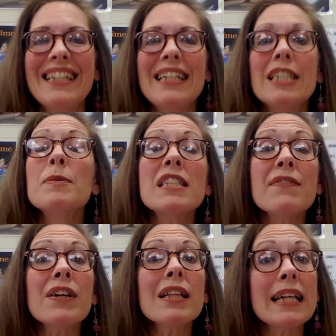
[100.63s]

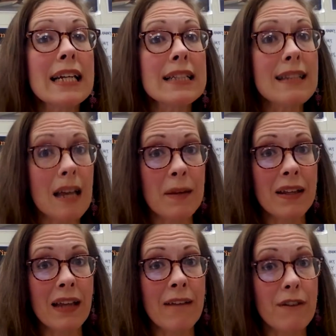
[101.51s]
Specifically, it's
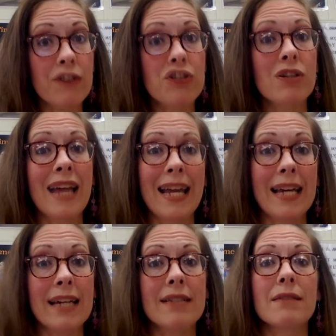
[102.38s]
MLA version
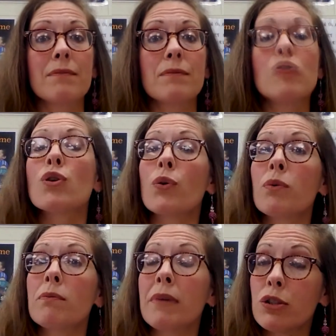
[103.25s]
8,
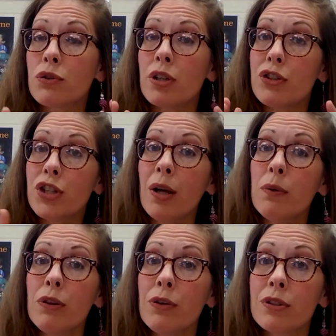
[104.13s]
so make sure to check
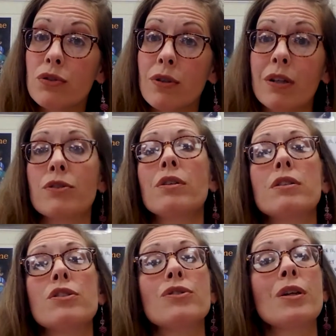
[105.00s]
with your instructor
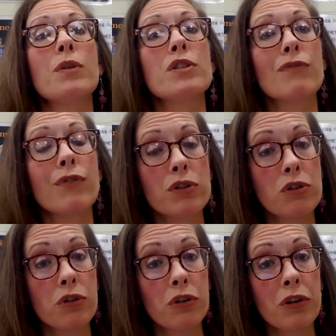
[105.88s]
to see which
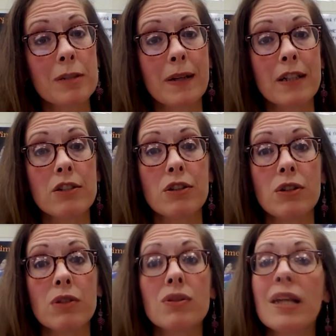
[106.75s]
version you're expected to
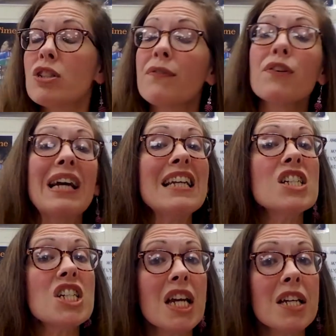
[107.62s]
use and check for any
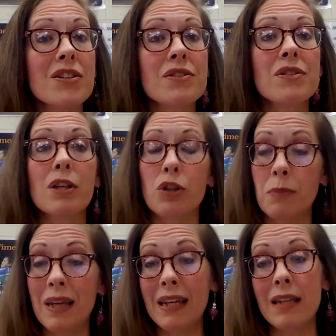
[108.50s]
changes that you
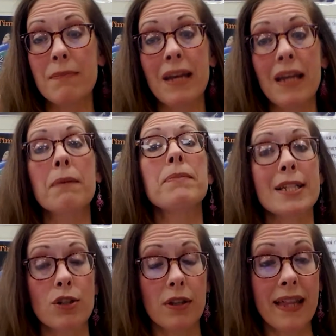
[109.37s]
may need to make
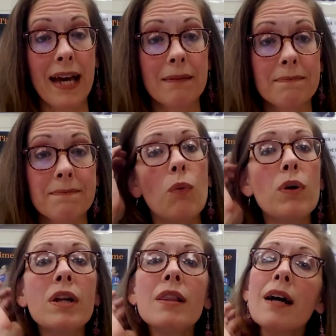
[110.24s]
based on that.
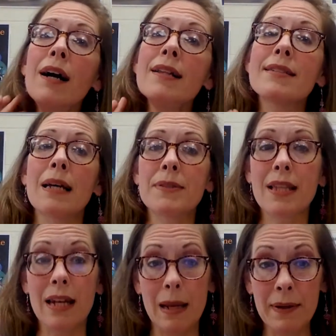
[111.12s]
One of the concepts
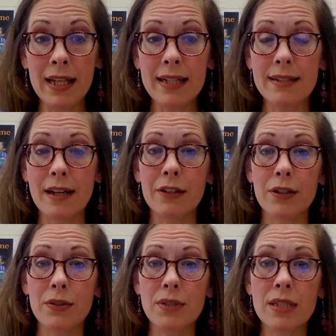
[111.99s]
that MLA style
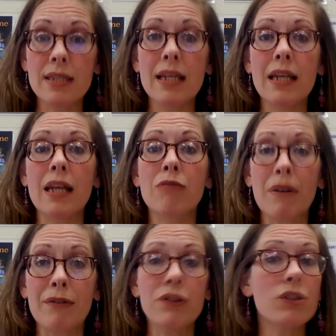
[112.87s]
uses in
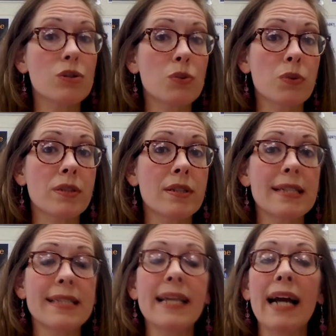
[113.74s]
reference to sources
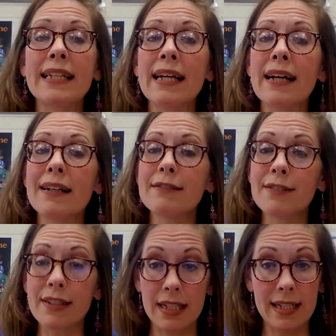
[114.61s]
is the idea
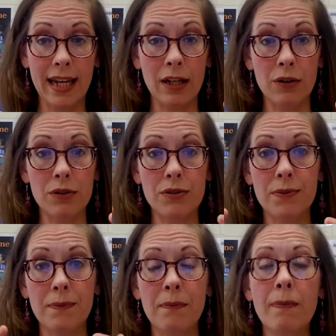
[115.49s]
of
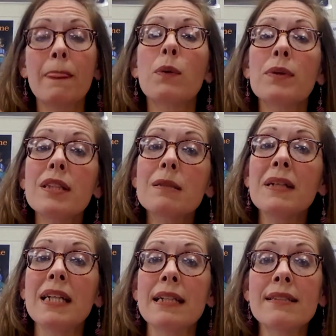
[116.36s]
containers. What this
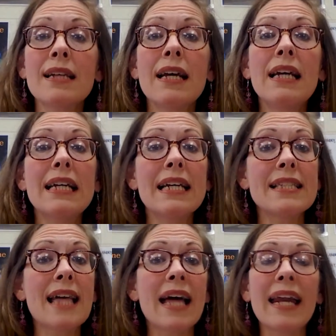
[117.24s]
means
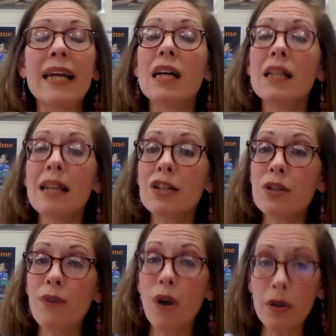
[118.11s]
is that a collection
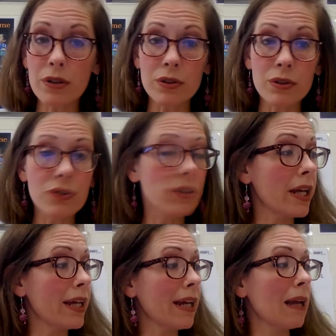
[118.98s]
of articles,
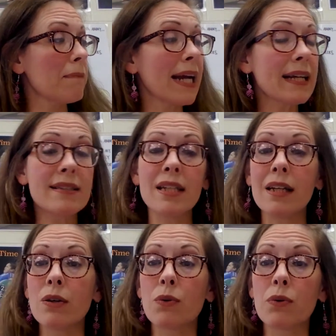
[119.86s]
like a
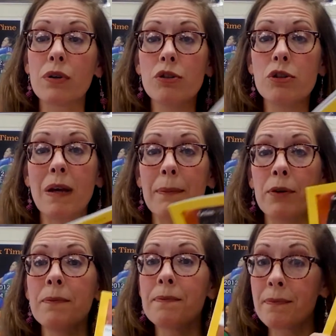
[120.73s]
magazine or a
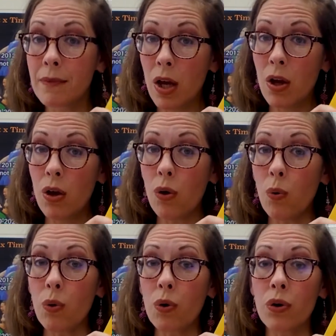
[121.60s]
newspaper,
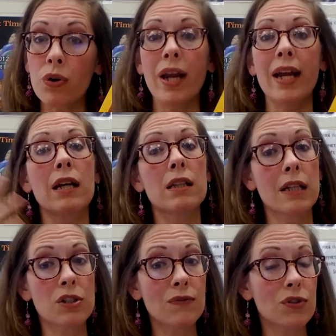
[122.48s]
or
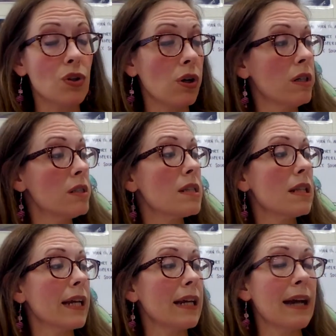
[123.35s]
collection of songs,
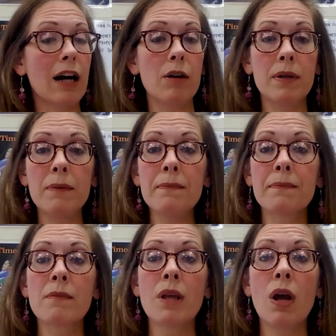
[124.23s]
like an album,
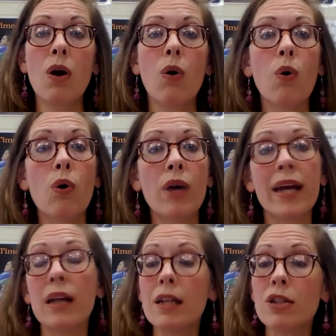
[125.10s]
or a
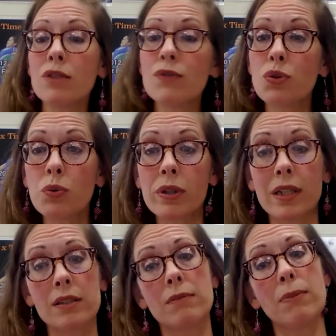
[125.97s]
collection of
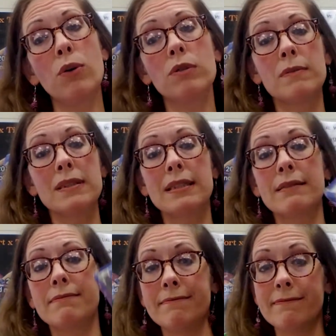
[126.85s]
stories and poems,
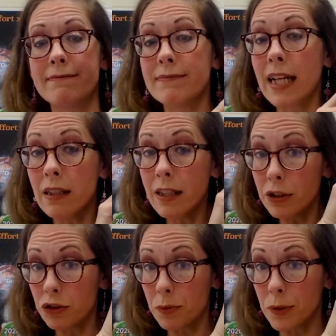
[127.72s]
like a
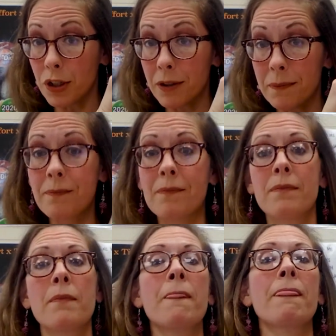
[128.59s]
literature book,
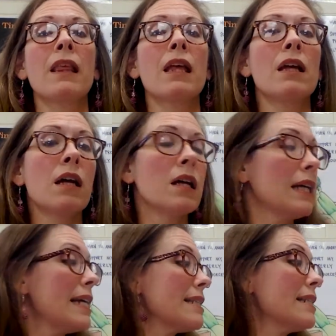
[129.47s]

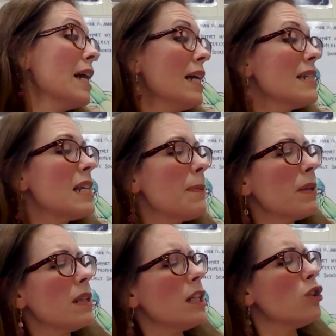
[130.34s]
is not
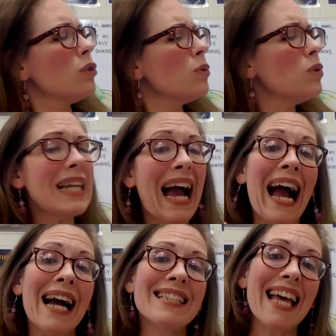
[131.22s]
typically used
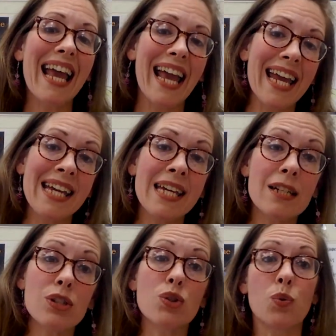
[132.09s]
as a
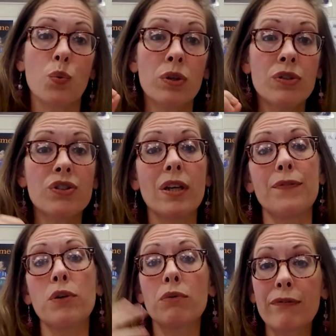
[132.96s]
source if
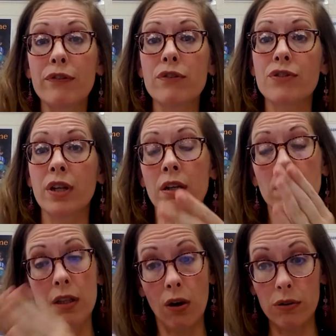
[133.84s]
you're
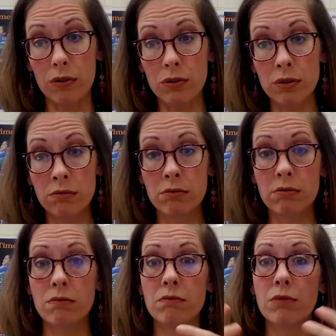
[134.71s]
referencing the article,
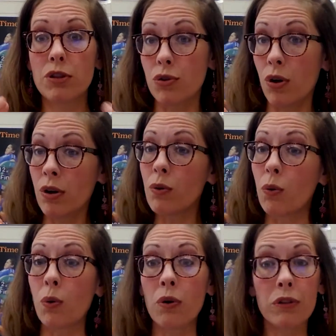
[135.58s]
the song,
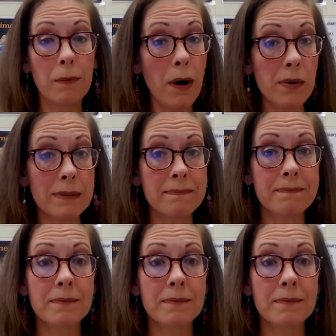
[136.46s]
or the poem.